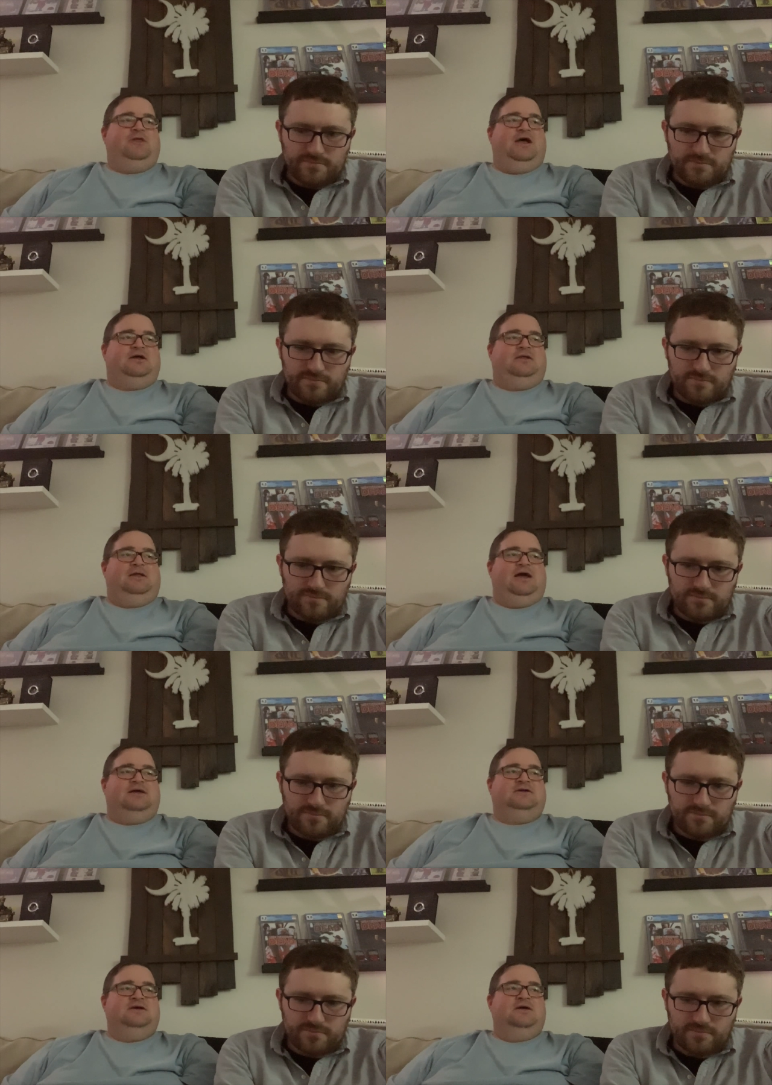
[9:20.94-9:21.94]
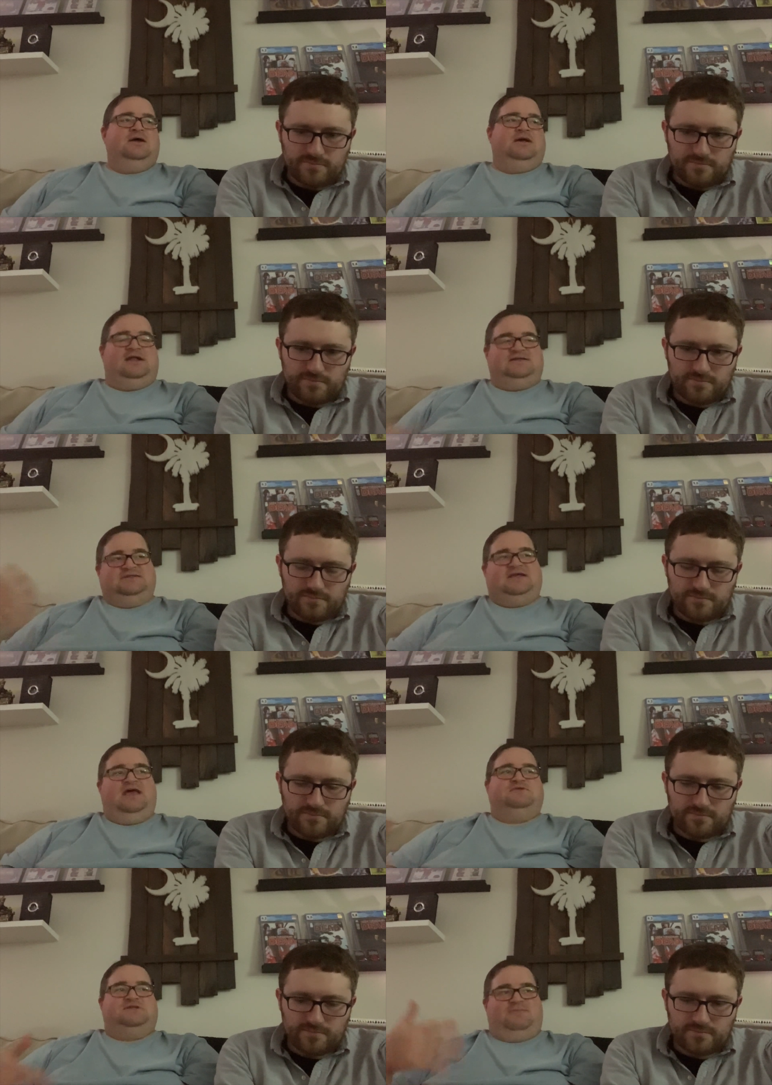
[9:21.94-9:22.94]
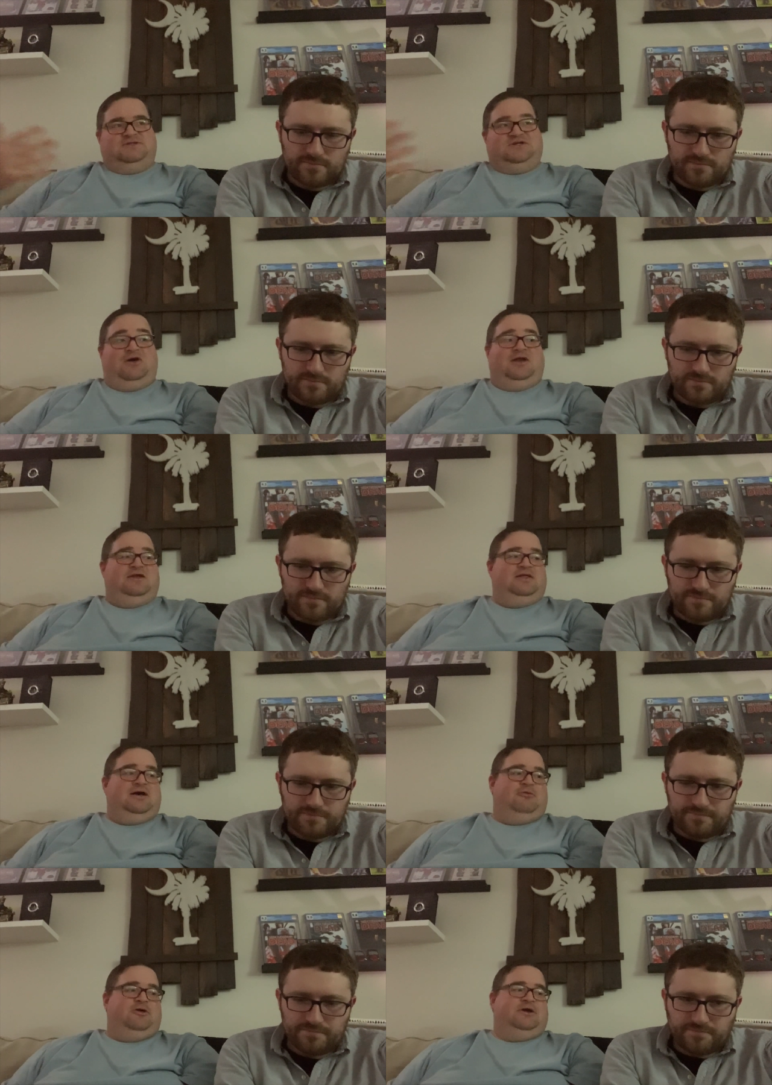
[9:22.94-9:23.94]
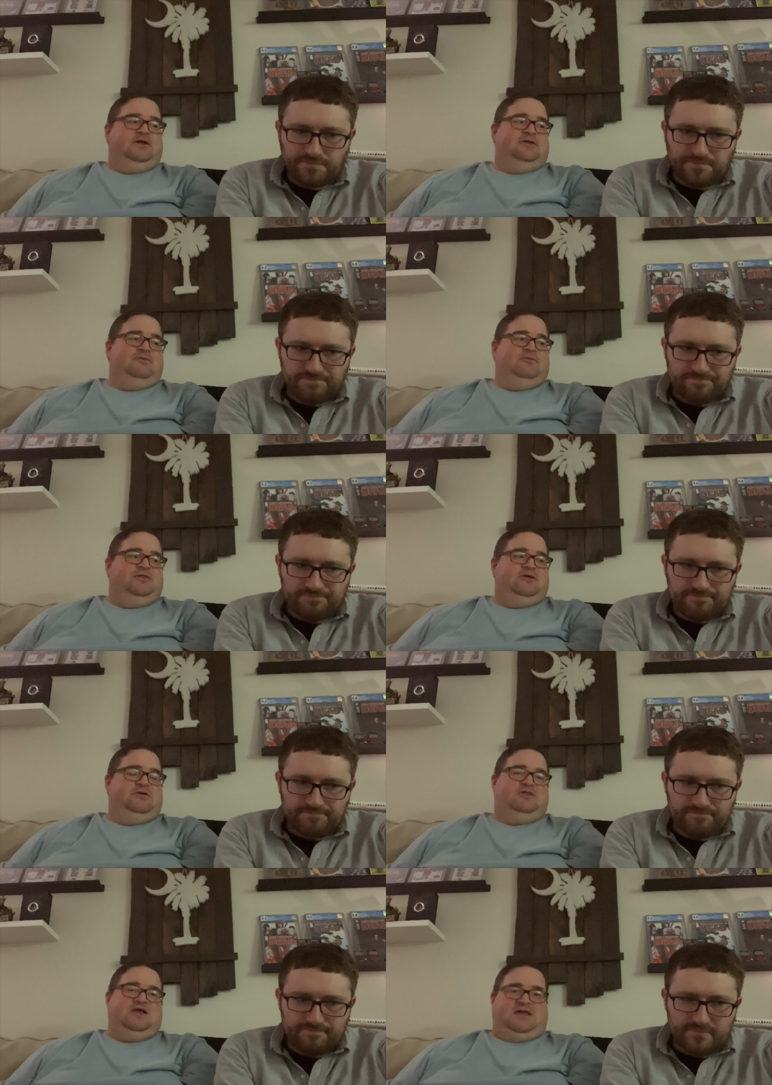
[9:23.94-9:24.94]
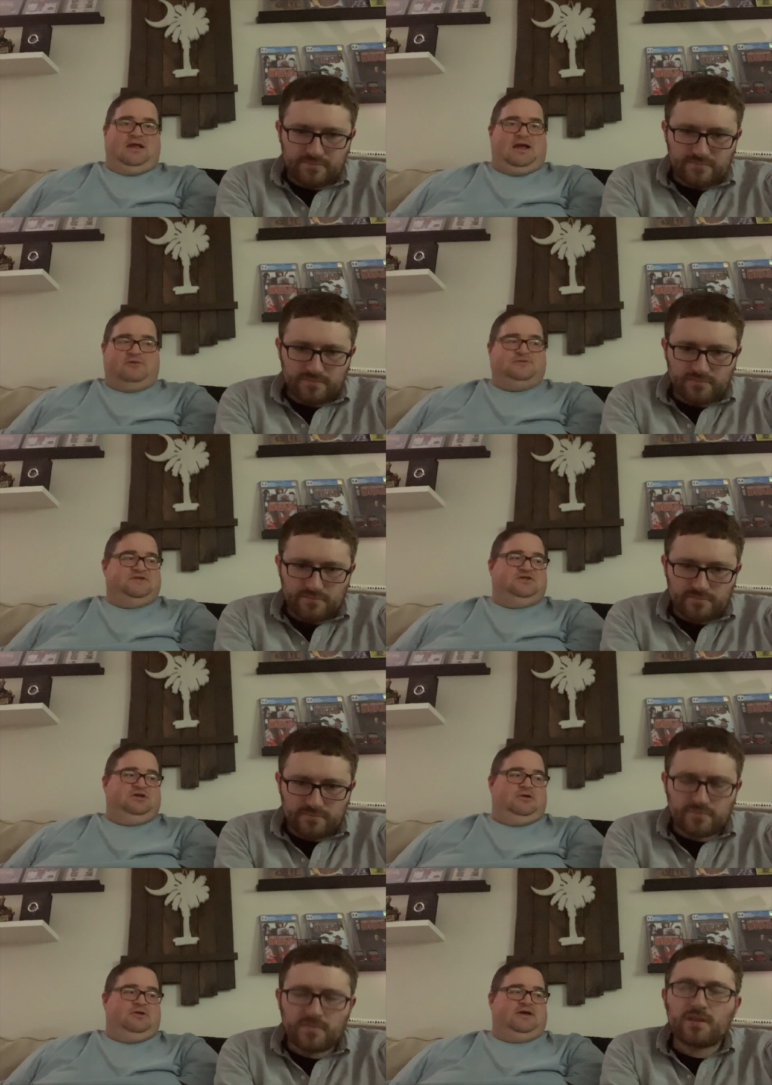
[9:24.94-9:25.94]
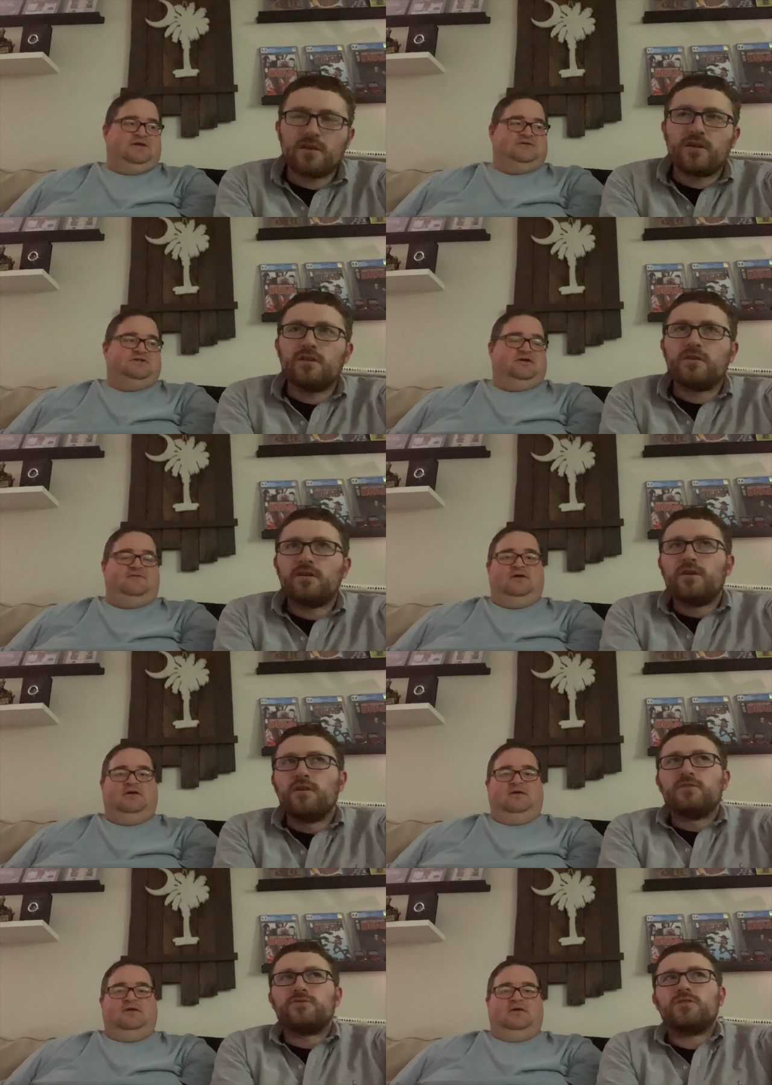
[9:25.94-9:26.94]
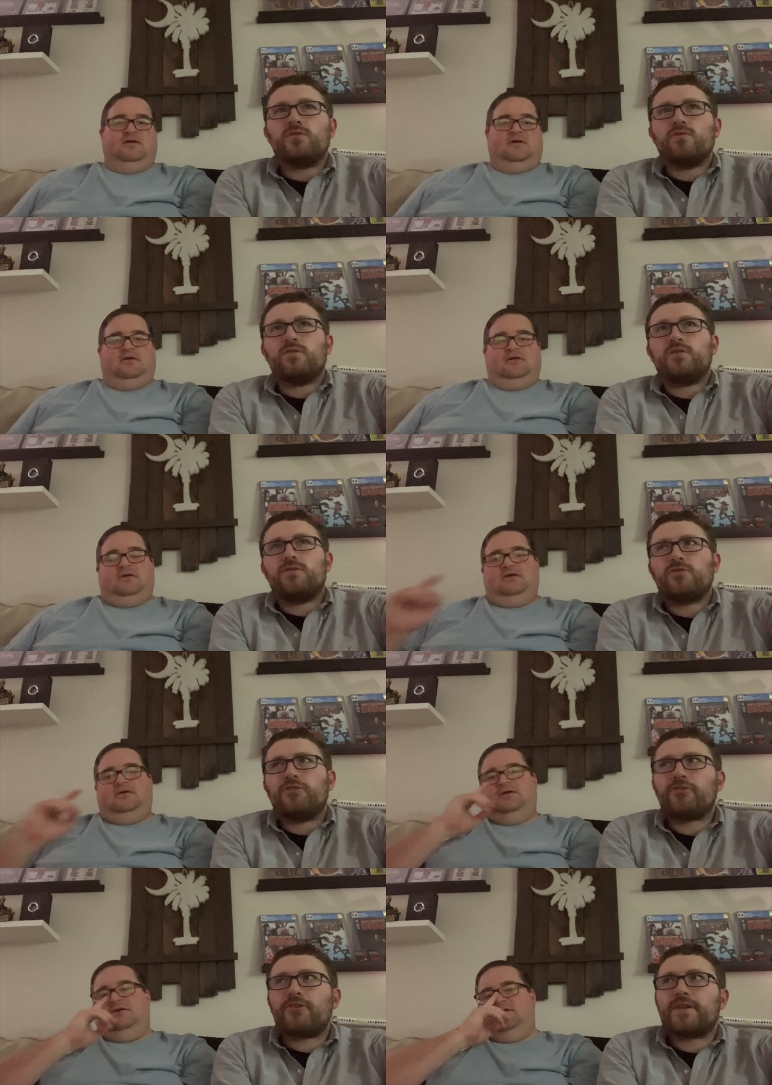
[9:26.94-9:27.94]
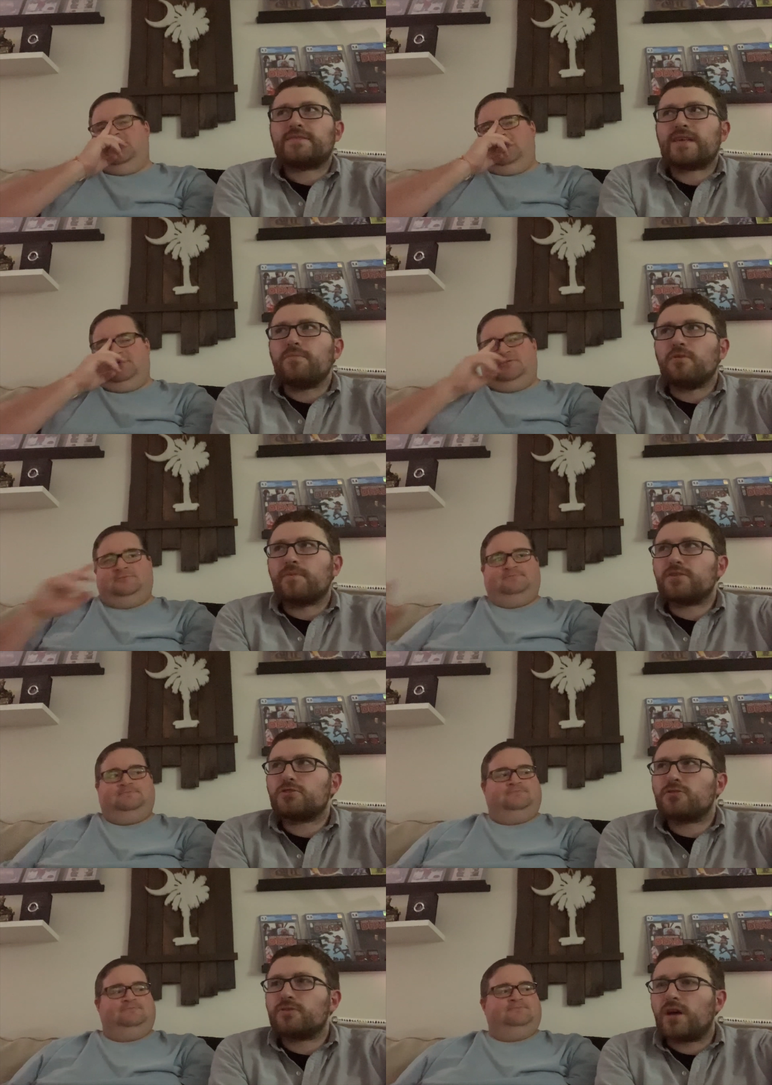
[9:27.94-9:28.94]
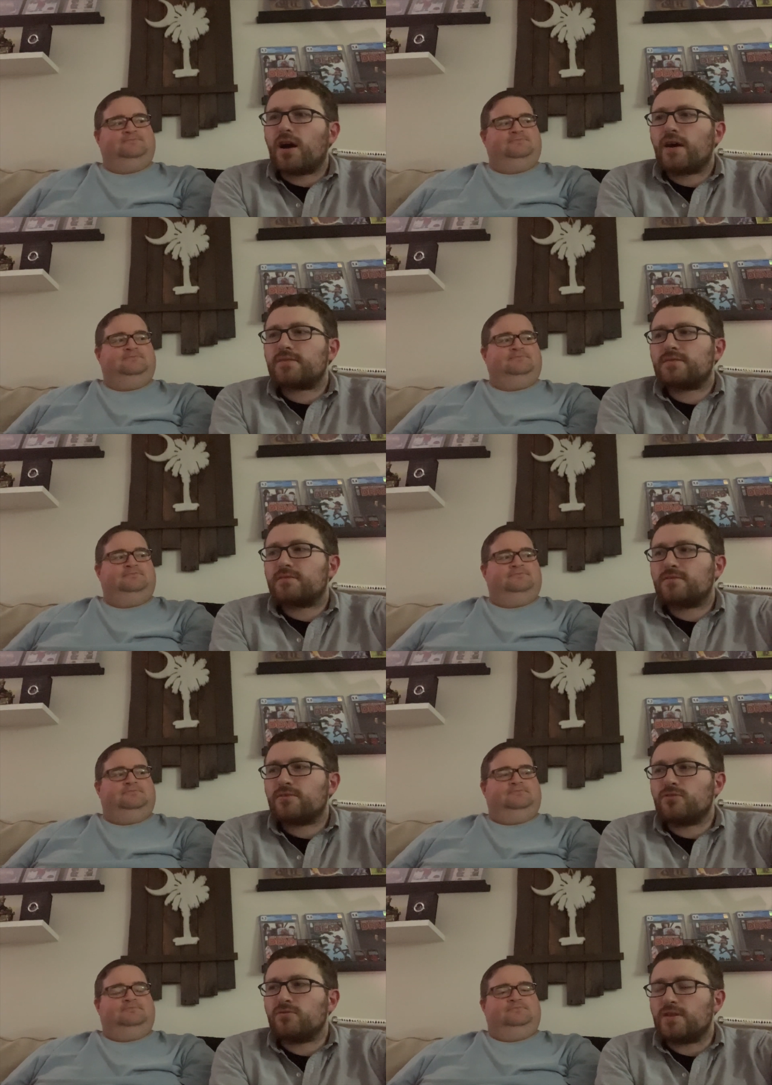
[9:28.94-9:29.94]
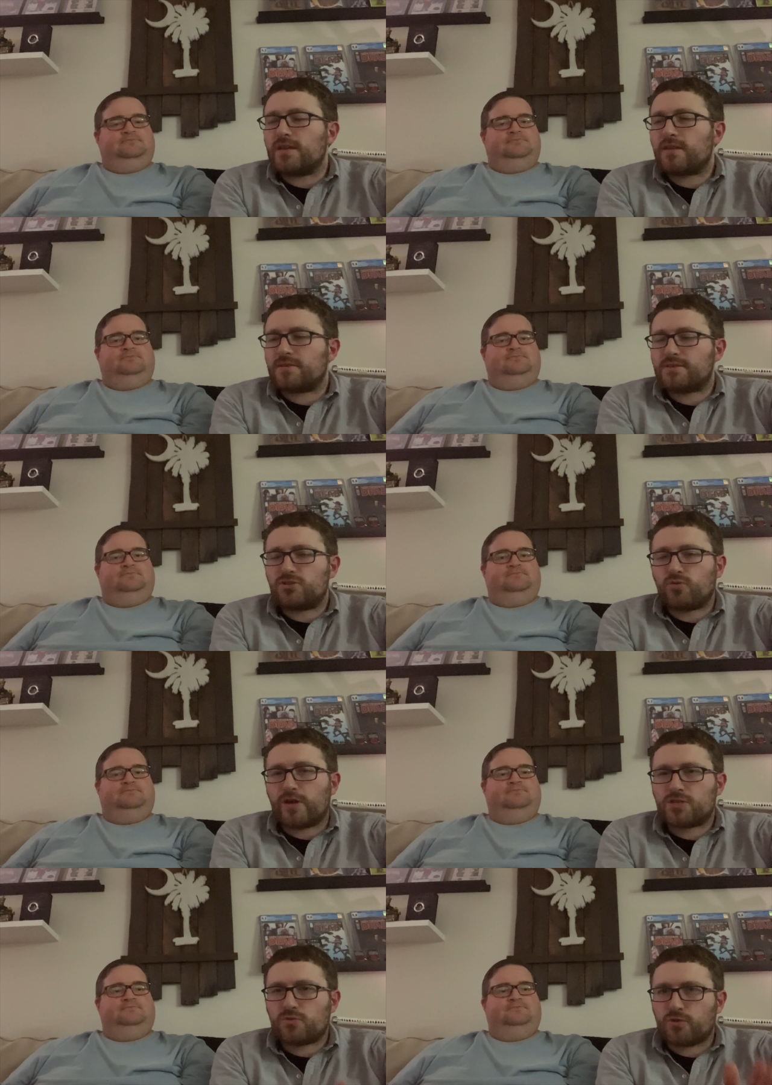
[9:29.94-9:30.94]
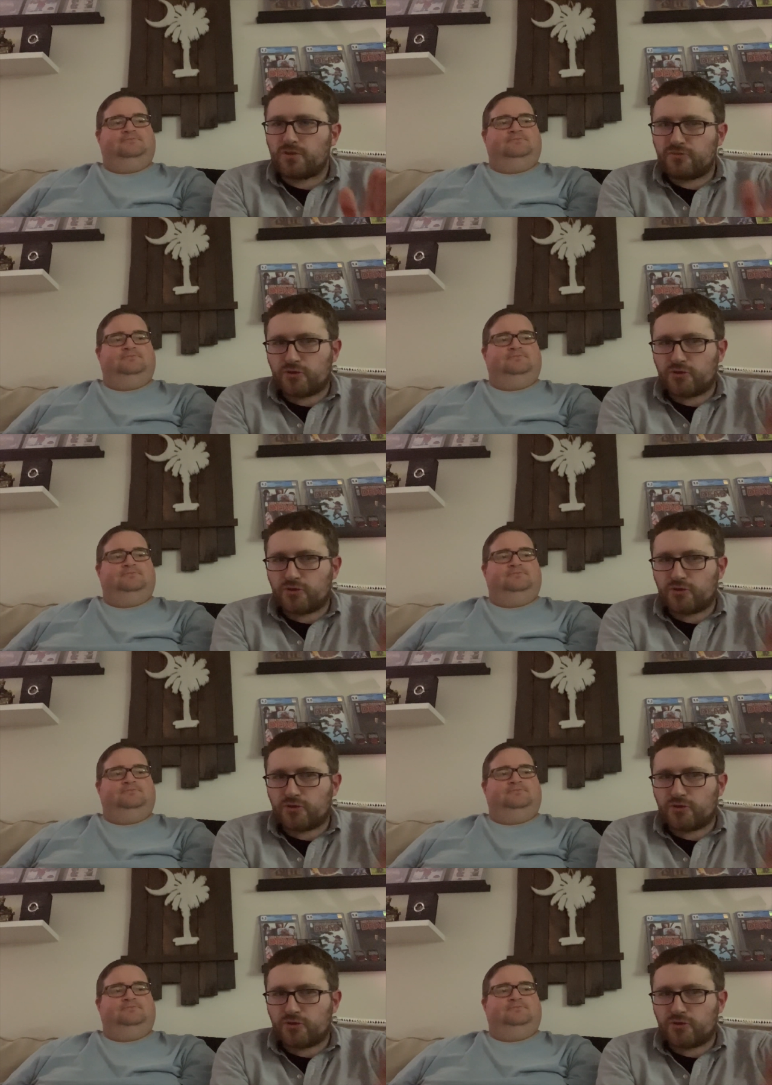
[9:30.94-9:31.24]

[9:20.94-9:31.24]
Speaker 1: that collect, kind of since GameStop has gone into that market with the Think Geek acquisition and all that kind of stuff?
Speaker 2: So you're a great example because you're not unique in the situation where you've